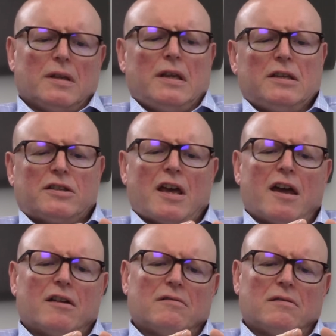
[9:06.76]
is
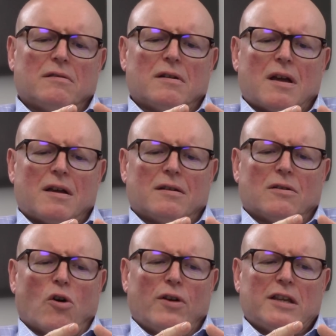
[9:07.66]
that
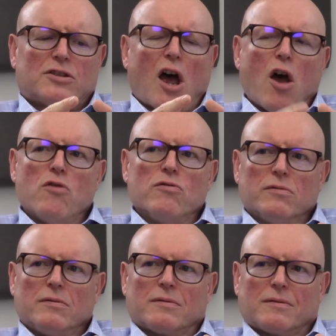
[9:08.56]
on its own?
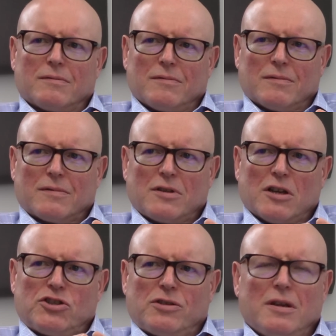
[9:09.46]

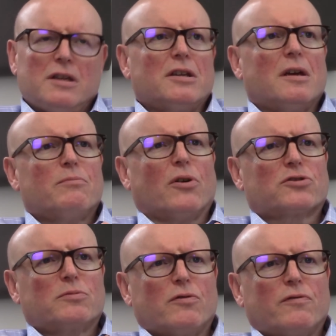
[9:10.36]
Is it
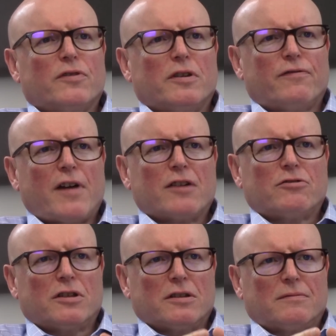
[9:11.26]
possible for the factory
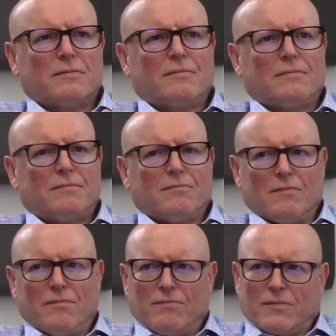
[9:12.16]
to
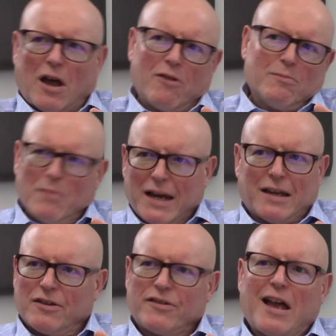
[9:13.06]
go and make
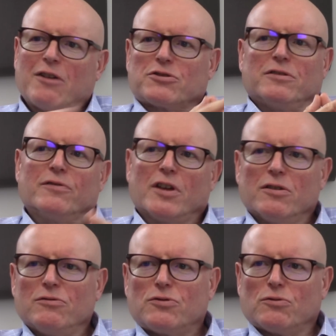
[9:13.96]
1,000 of
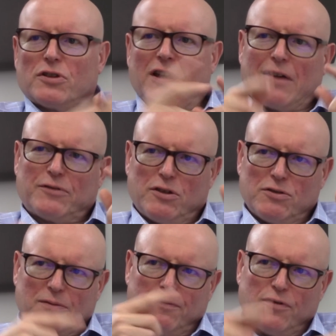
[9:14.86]
those, or do they have to do
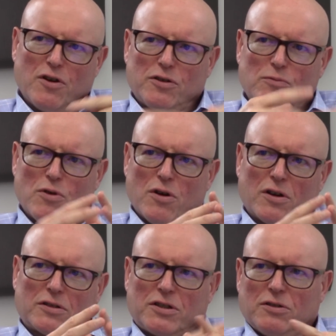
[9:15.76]
some further work to